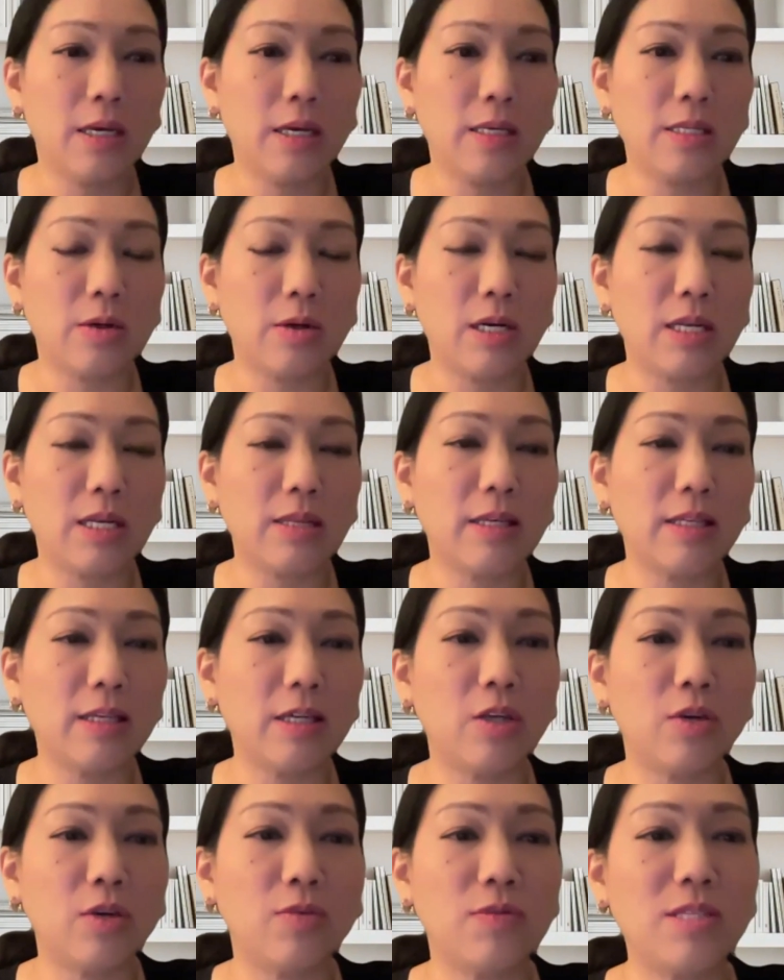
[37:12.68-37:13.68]
Is there anything
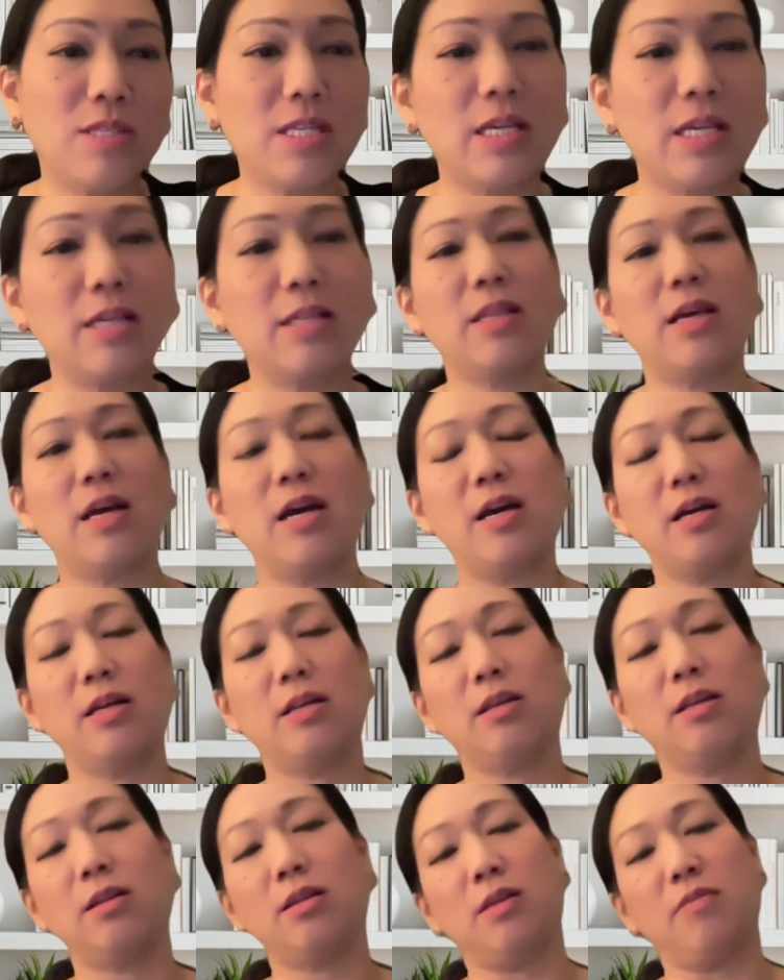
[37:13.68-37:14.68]
that you've seen
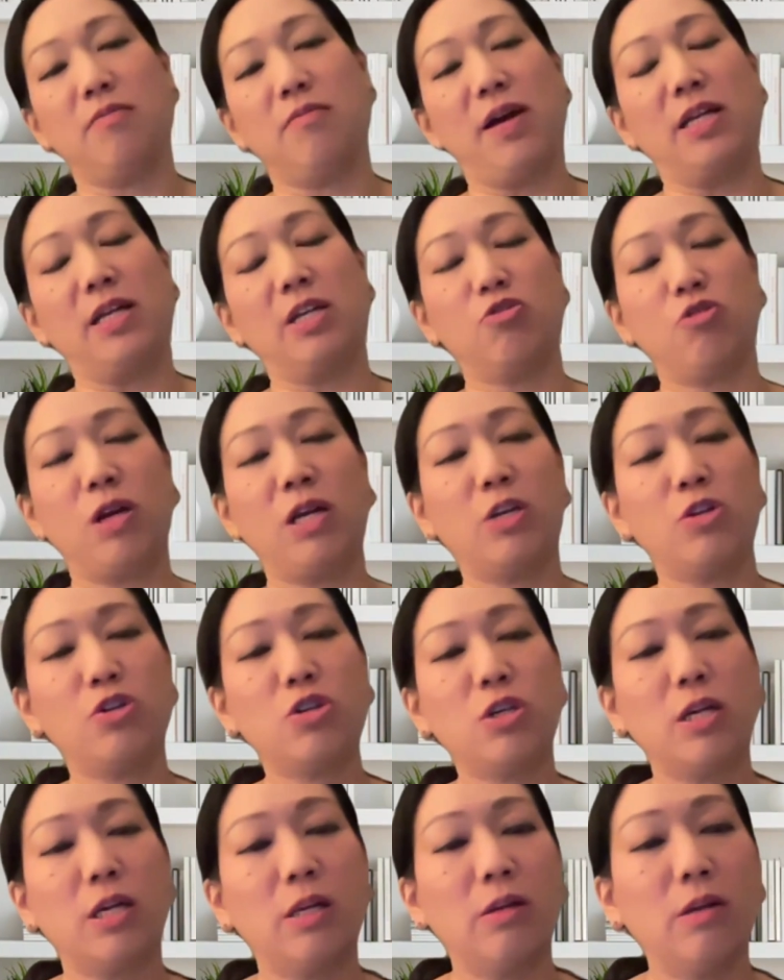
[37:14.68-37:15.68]
that lymphatic
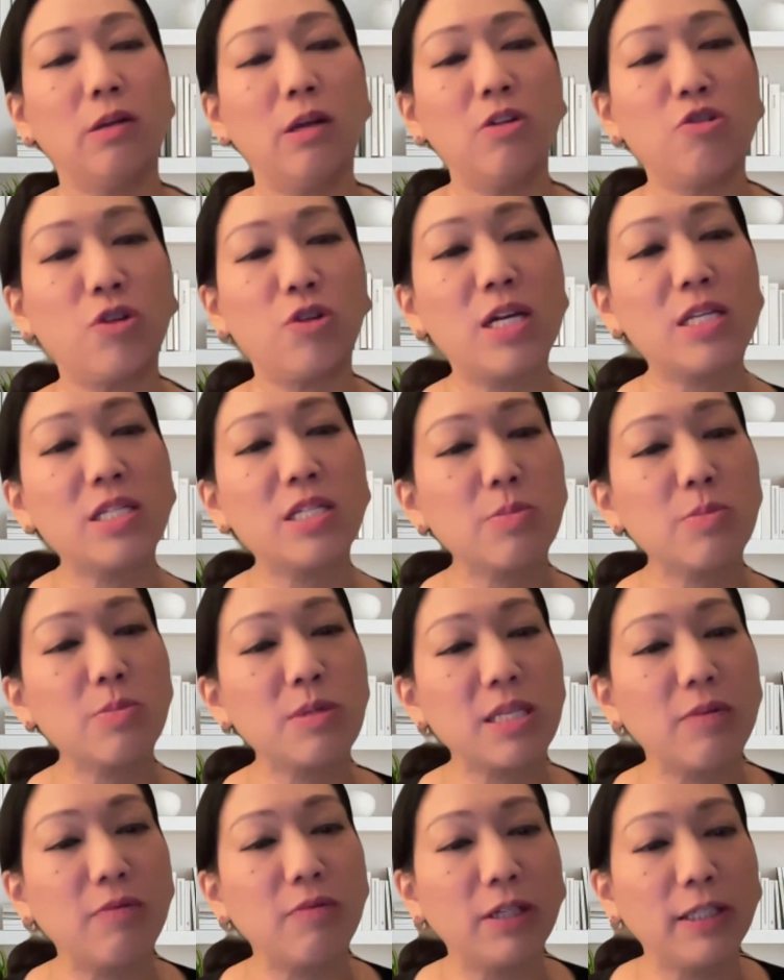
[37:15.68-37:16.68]
drainage can address
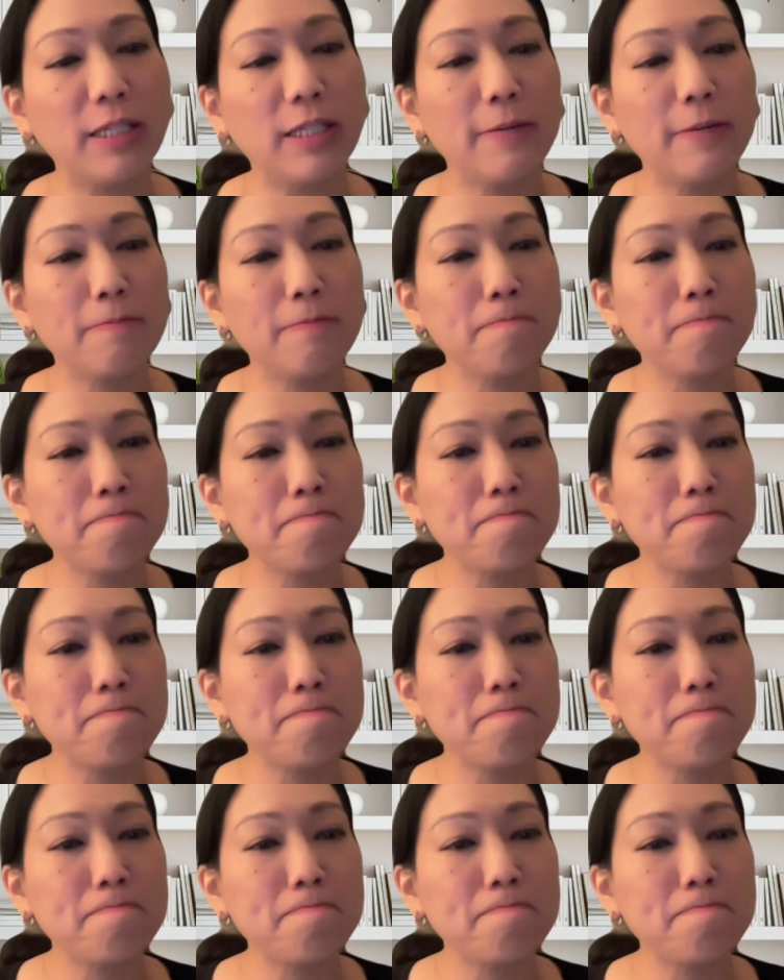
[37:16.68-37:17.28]
specifically?